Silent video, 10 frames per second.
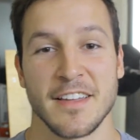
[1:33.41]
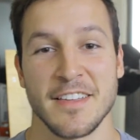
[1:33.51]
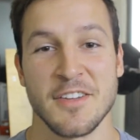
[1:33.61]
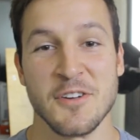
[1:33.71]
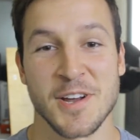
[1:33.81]

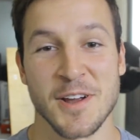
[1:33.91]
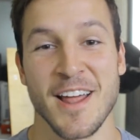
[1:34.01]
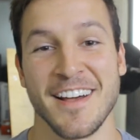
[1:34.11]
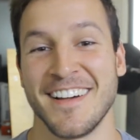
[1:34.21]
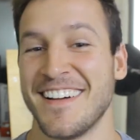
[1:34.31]
You should,
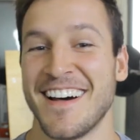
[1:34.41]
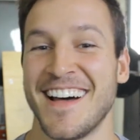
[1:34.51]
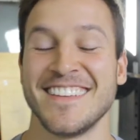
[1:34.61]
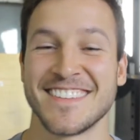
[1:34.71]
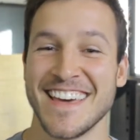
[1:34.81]

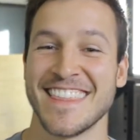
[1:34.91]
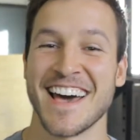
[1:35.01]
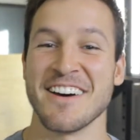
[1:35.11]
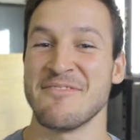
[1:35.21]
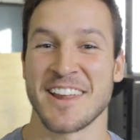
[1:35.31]
I say
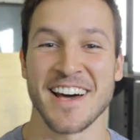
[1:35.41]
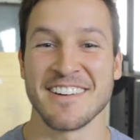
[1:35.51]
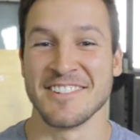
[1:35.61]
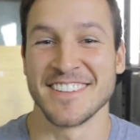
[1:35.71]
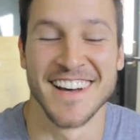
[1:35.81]
that, but I
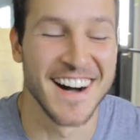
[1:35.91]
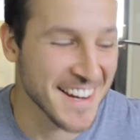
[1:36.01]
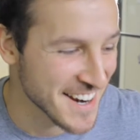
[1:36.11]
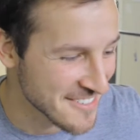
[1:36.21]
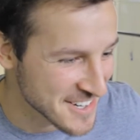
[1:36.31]
was
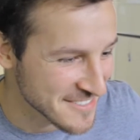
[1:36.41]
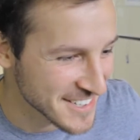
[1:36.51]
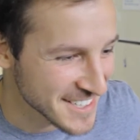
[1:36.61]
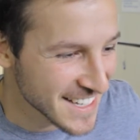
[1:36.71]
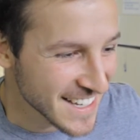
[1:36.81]
not
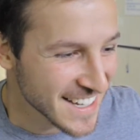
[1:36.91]
comfortable,